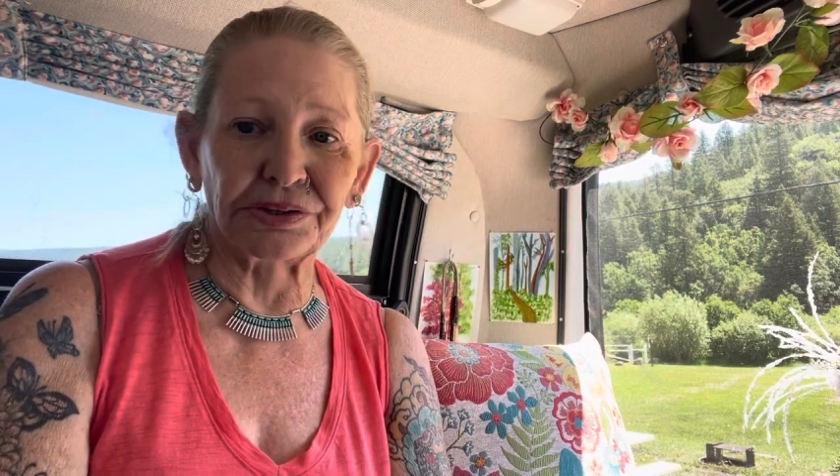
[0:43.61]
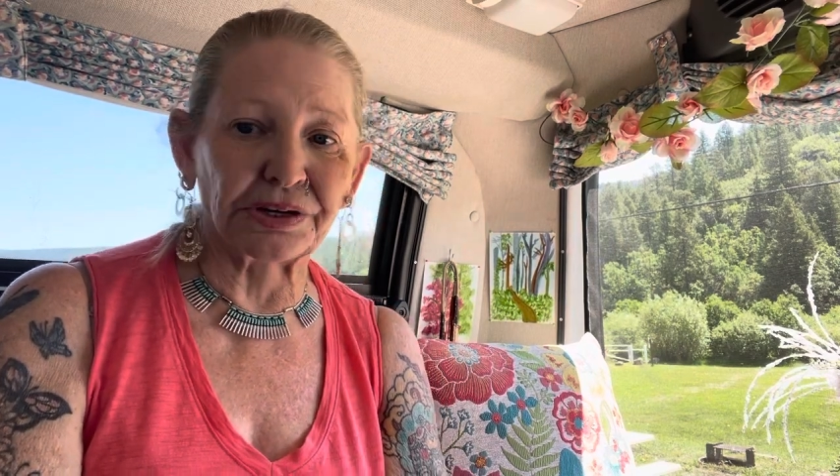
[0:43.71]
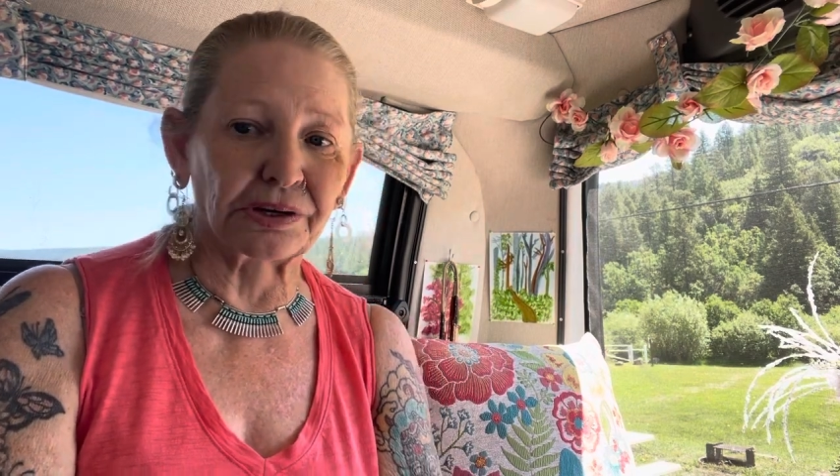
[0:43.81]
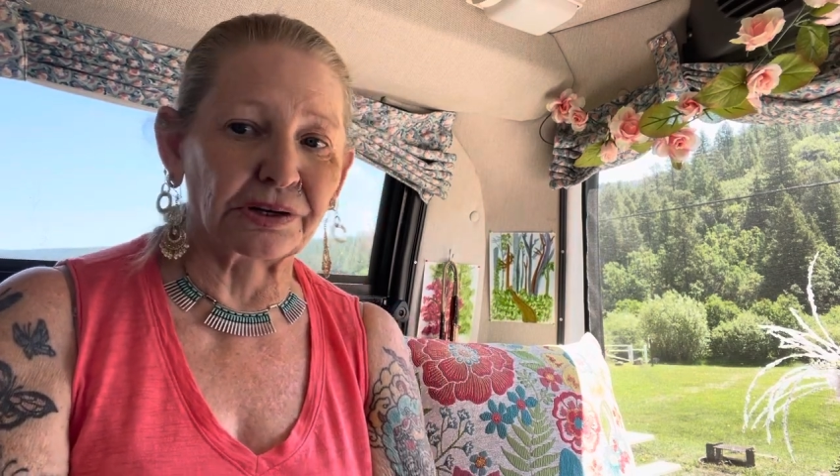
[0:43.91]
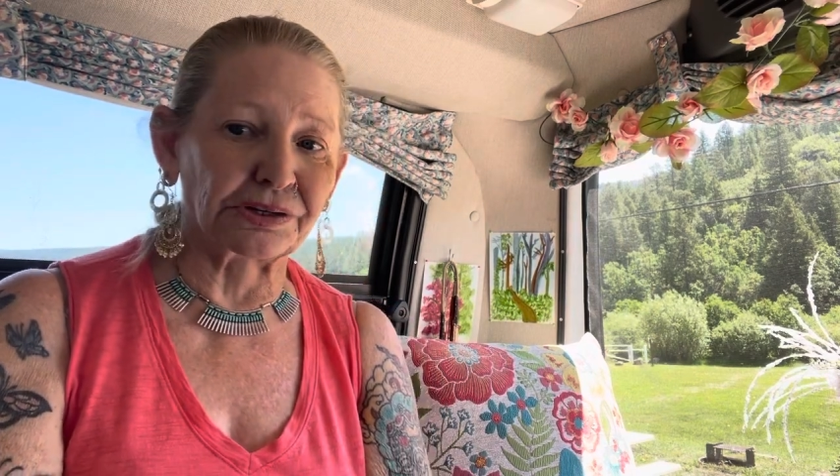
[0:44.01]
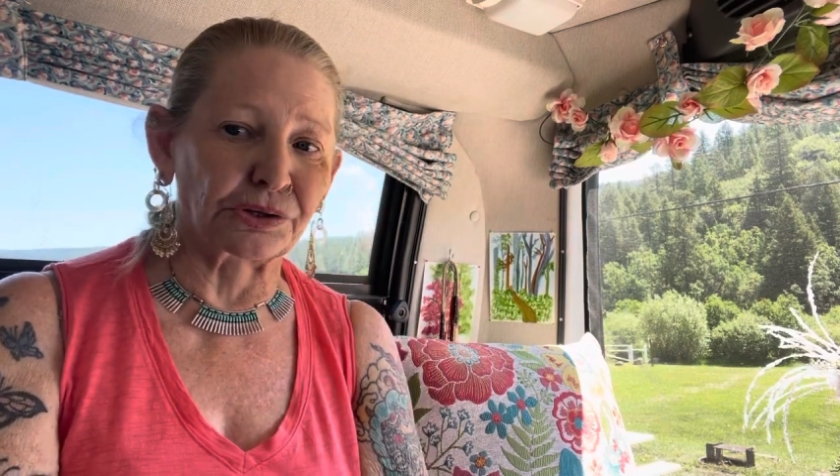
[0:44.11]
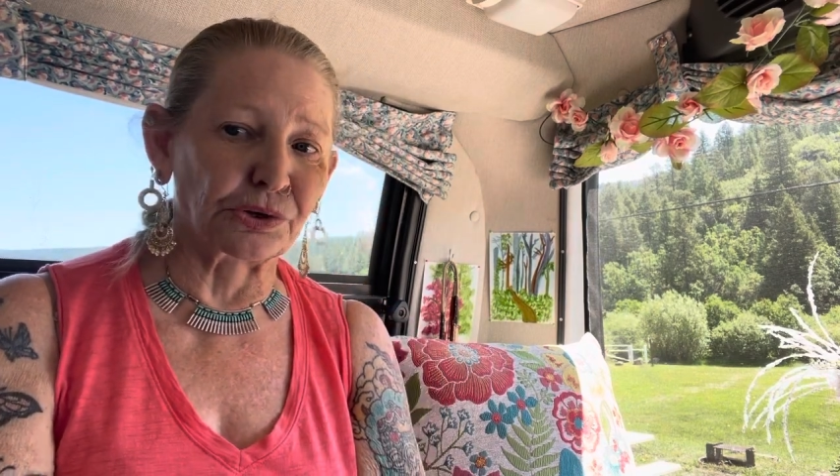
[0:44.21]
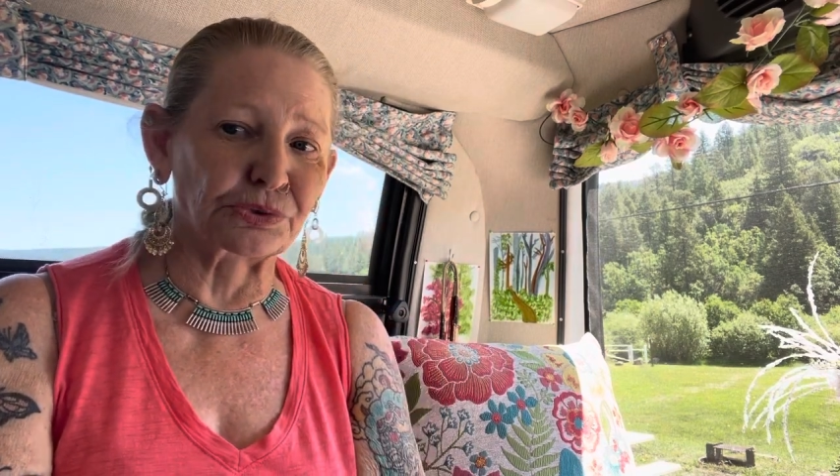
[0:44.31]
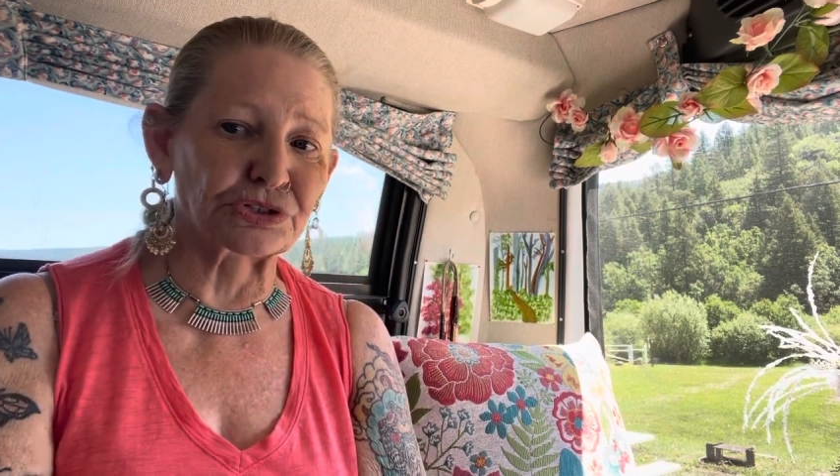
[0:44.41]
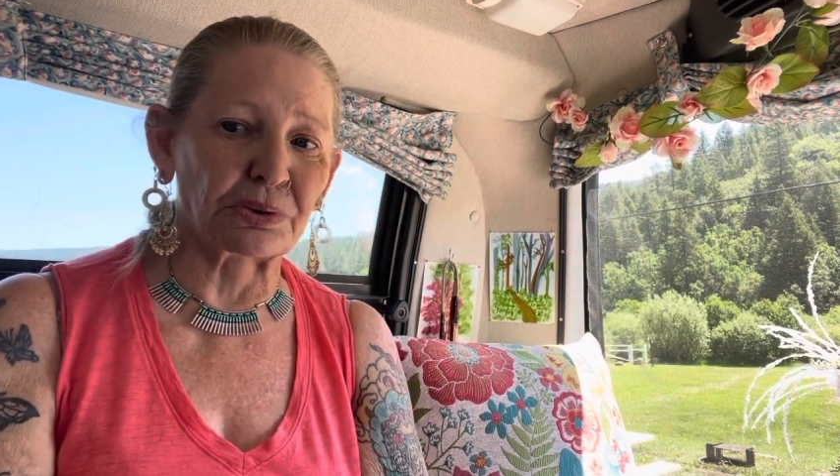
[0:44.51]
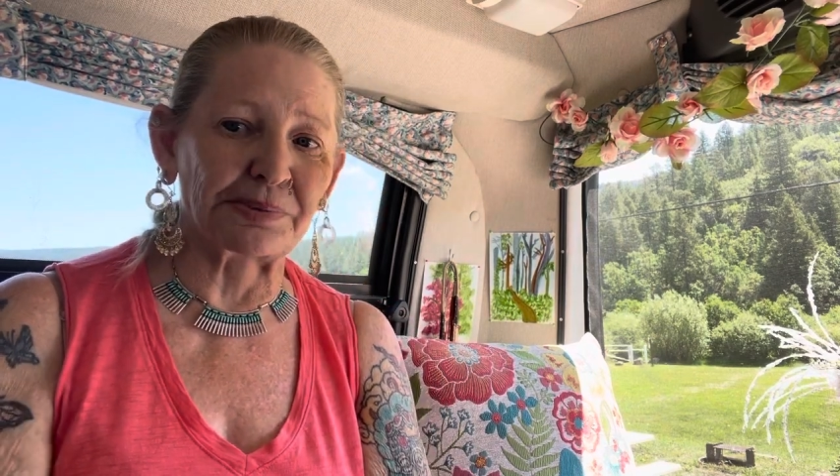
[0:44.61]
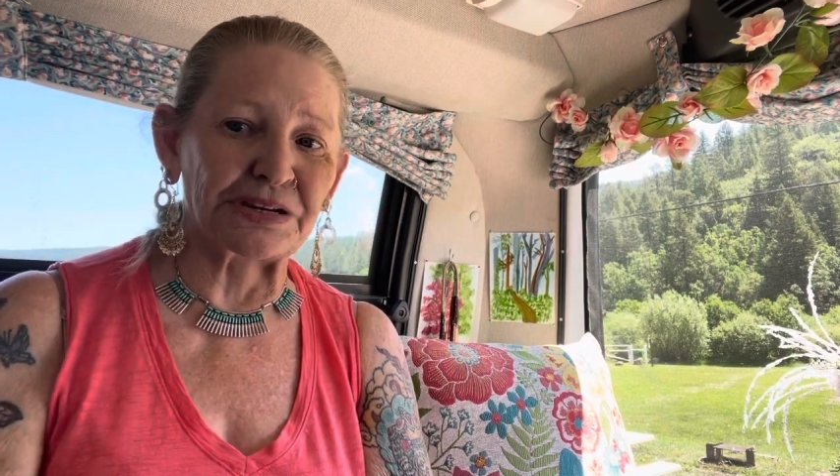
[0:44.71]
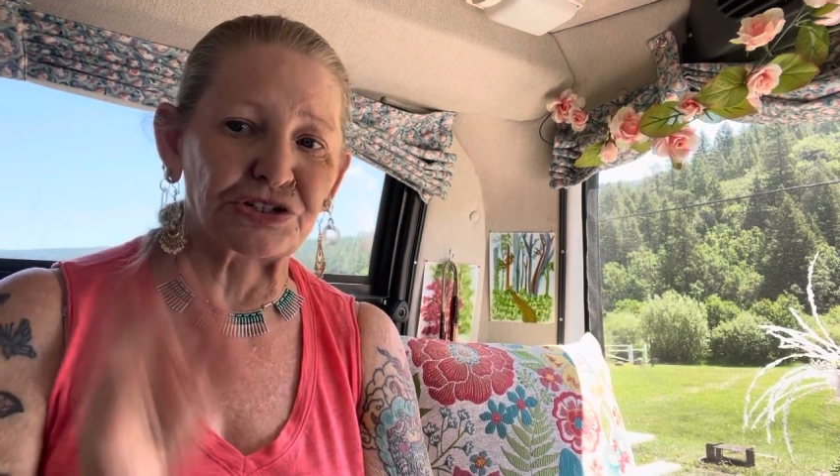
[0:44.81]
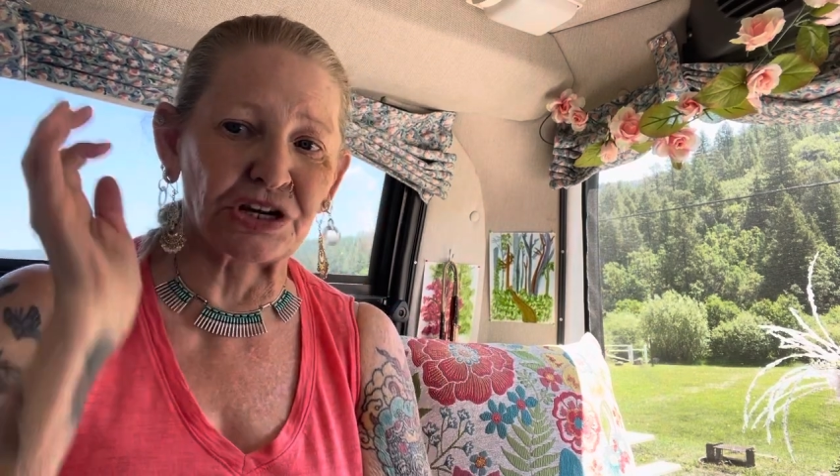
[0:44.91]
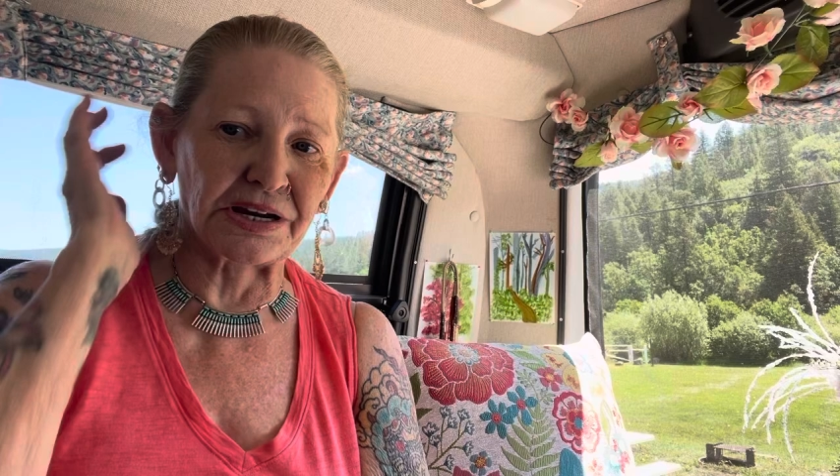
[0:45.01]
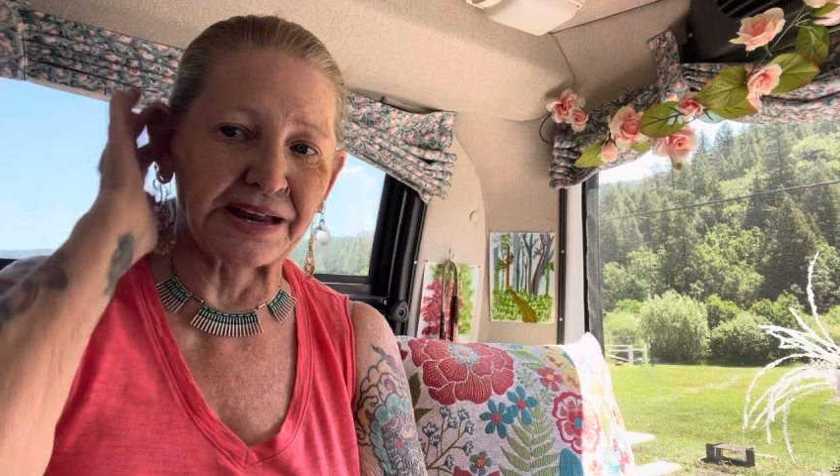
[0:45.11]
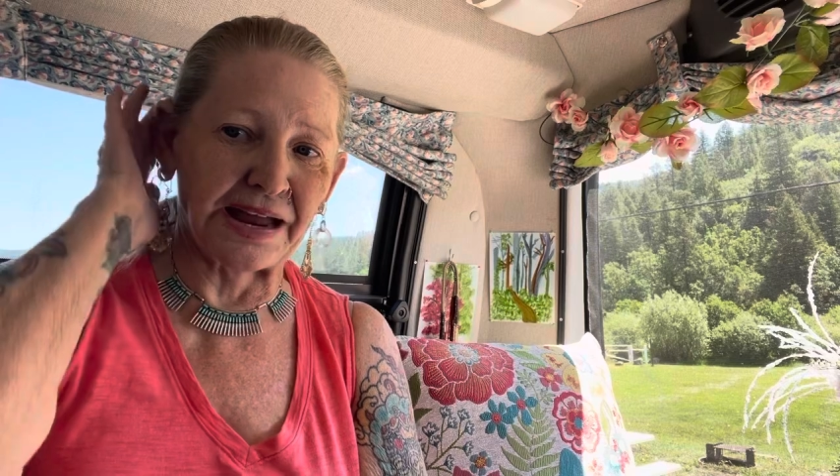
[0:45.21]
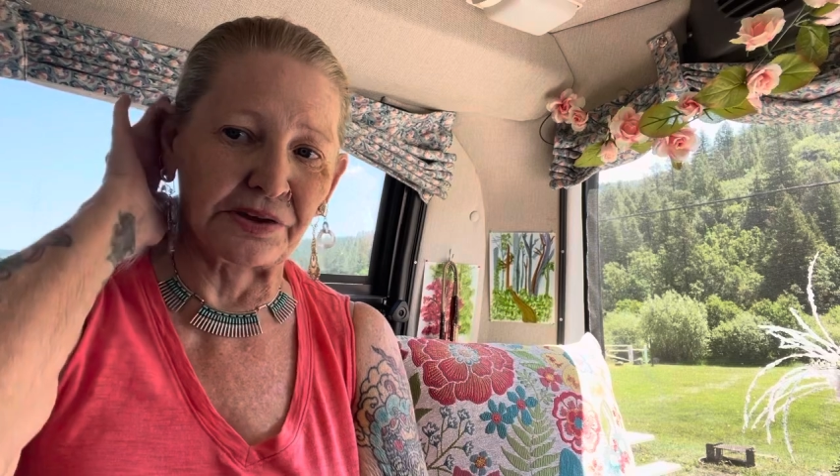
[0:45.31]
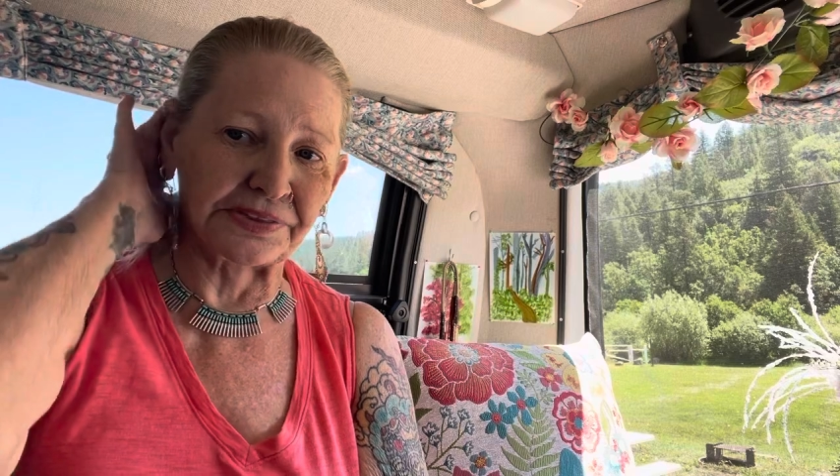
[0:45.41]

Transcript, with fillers: the Guru Swami Ji account,